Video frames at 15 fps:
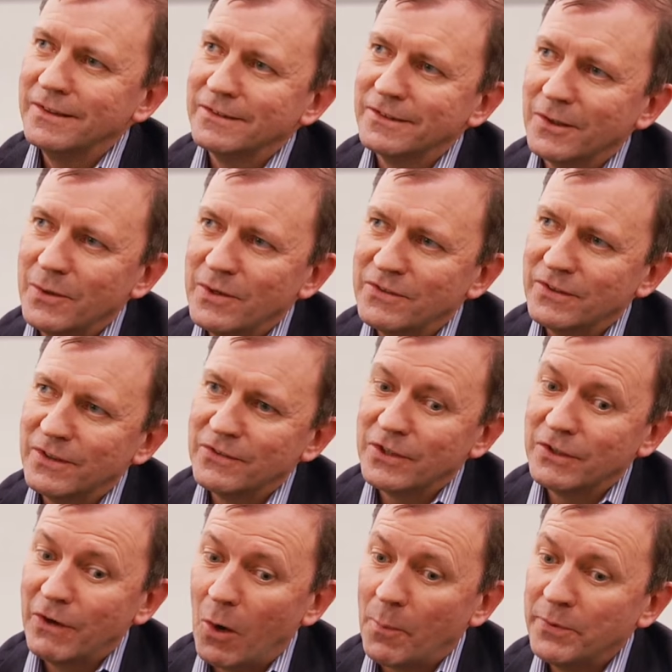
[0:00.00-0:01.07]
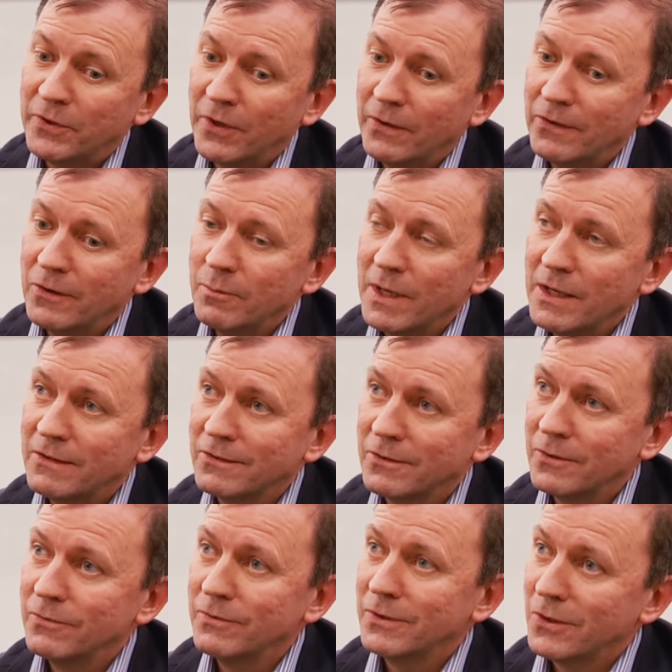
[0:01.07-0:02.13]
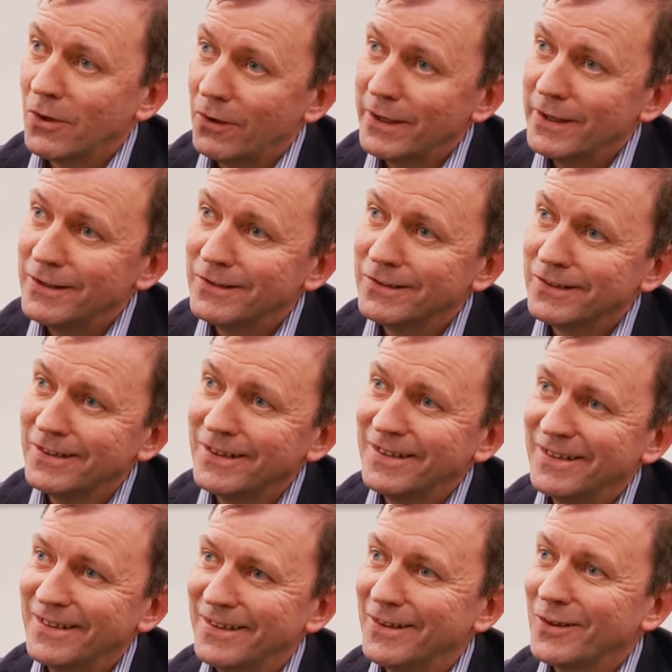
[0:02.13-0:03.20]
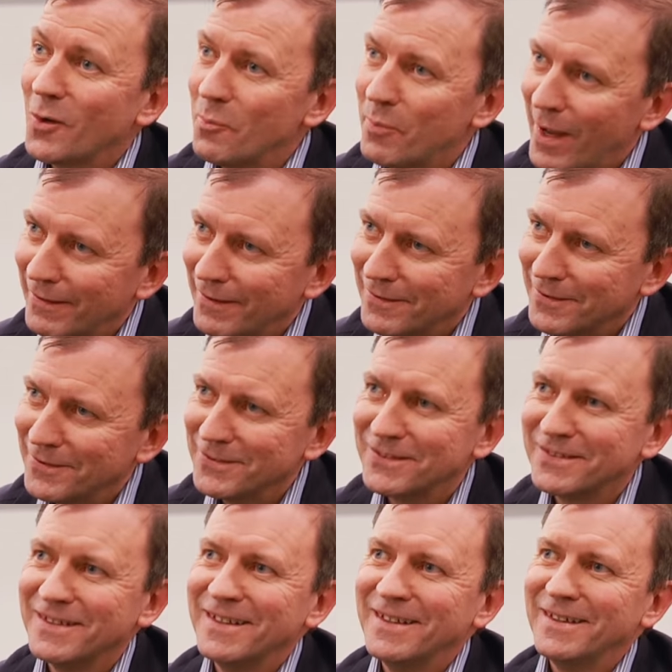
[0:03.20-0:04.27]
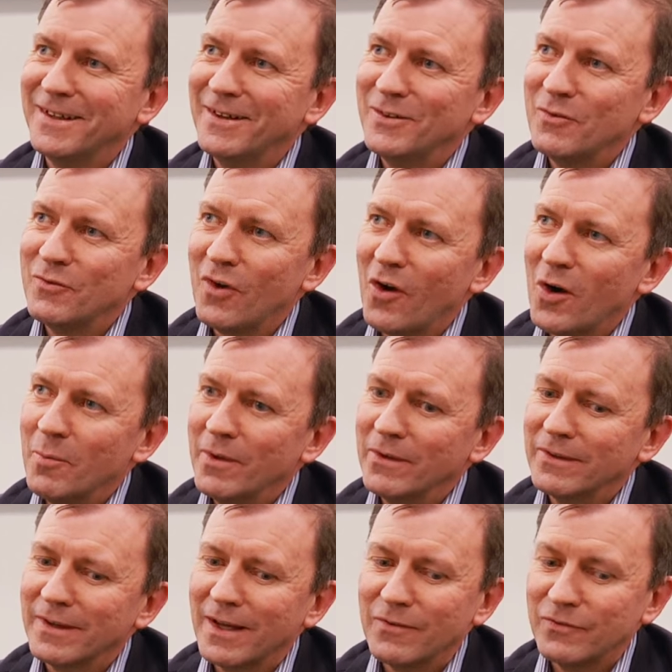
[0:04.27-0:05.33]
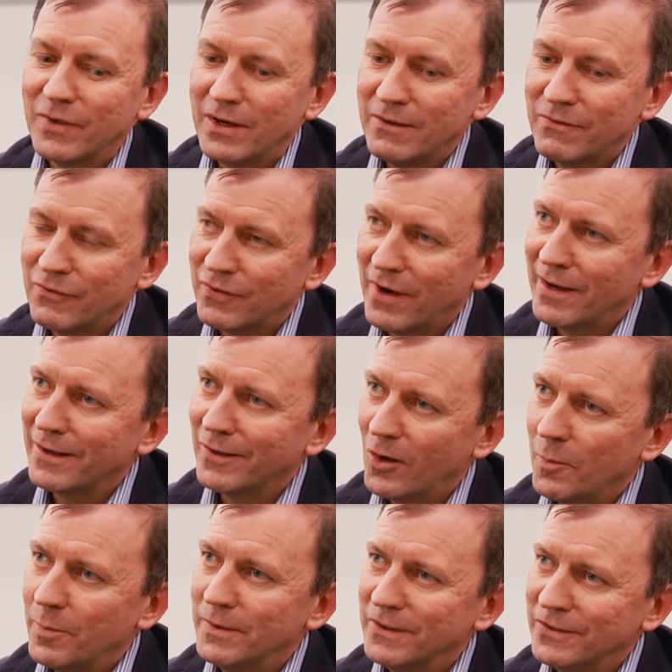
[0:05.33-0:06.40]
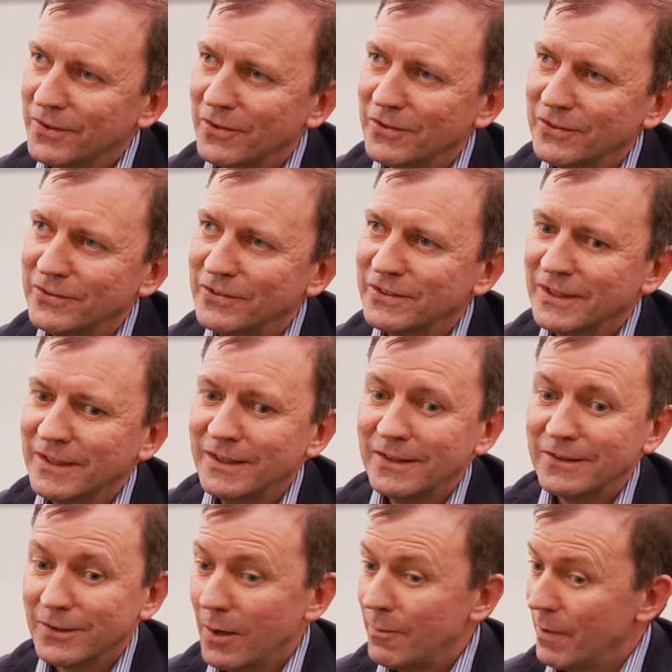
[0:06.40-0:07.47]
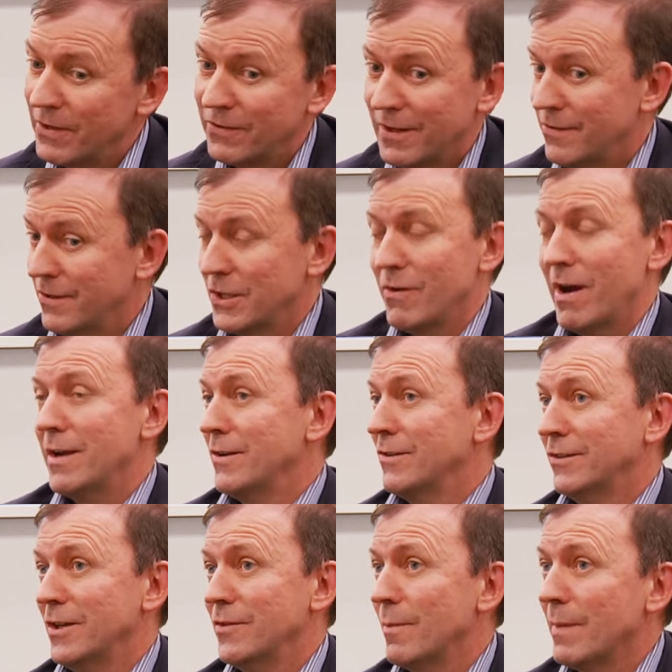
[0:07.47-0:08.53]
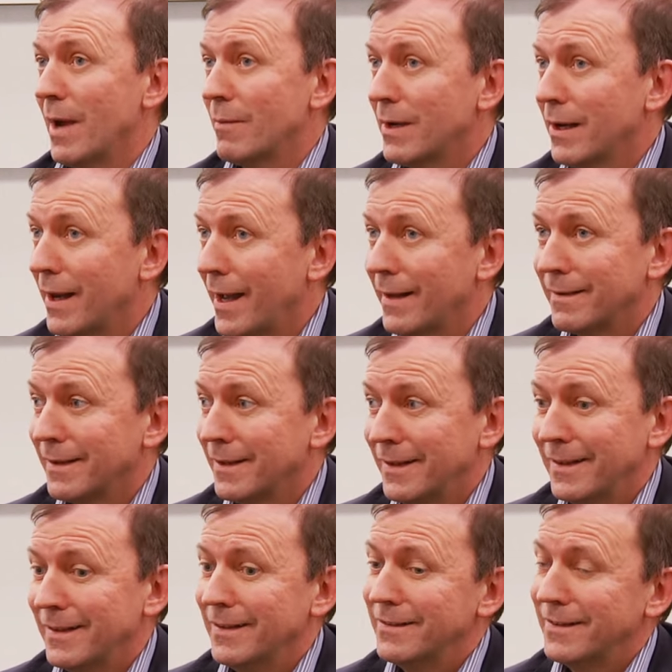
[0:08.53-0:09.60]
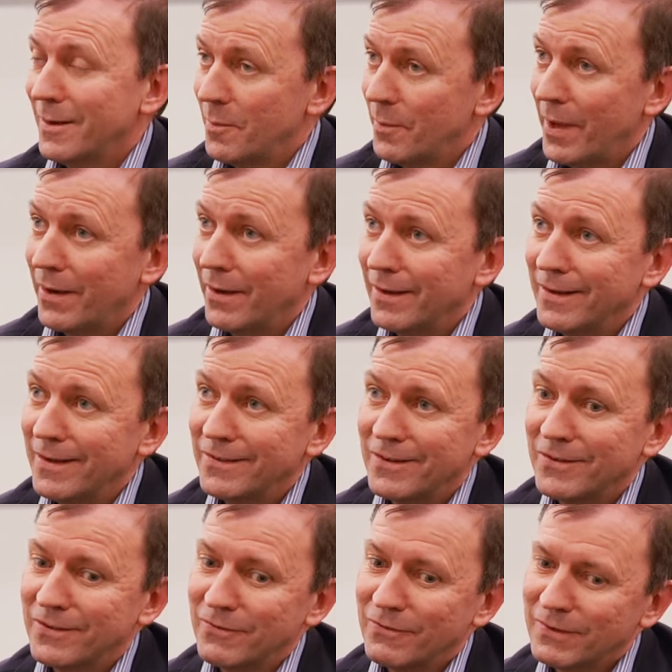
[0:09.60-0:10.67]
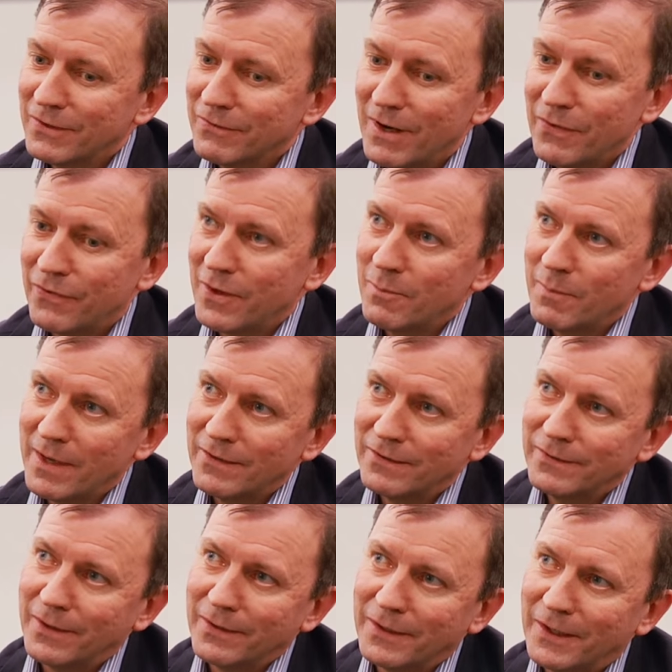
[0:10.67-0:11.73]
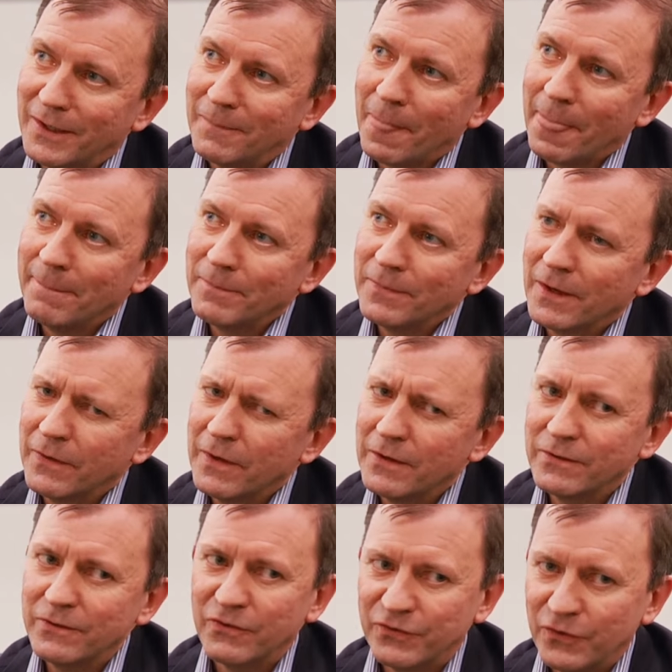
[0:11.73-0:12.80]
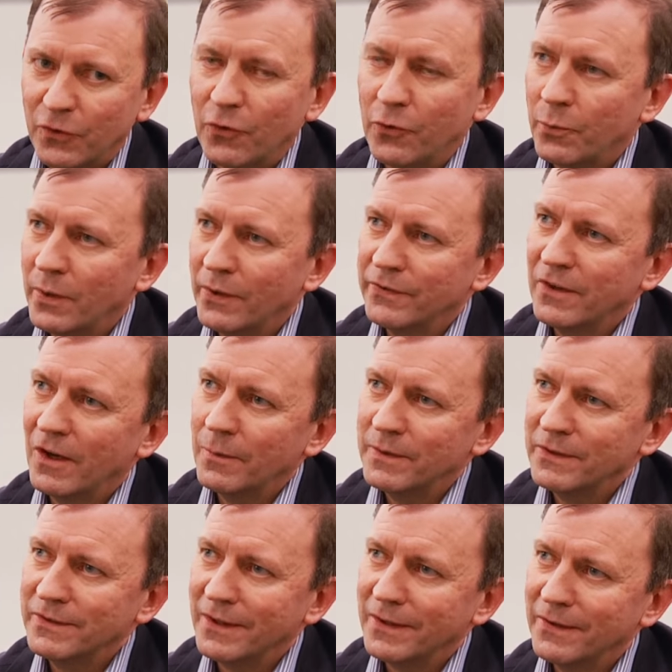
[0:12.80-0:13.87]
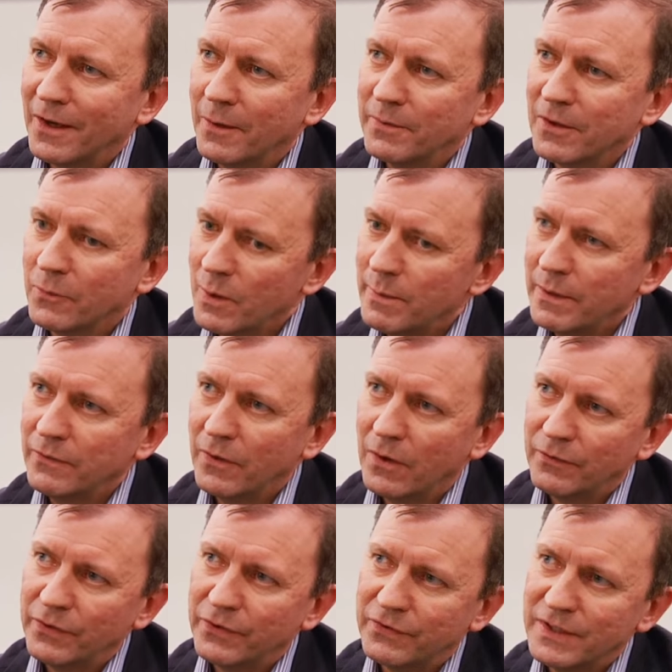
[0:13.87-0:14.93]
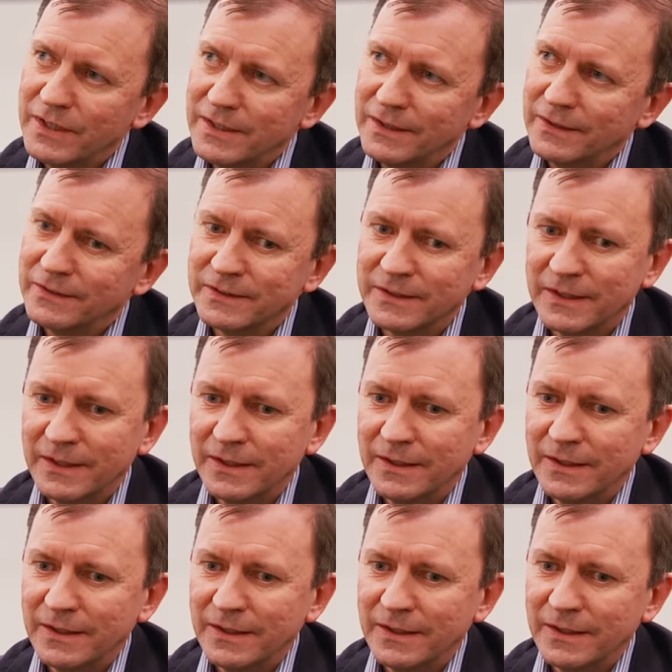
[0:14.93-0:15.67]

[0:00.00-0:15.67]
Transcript: So it's a great opportunity to meet sort of colleagues, competitors in environment, and have very frank and open discussions. So it's a great initiative. I'm glad it's getting better. It's a great thing Ming's done here. I think it's the fourth one Derby's done now. So we've been involved for 3 years.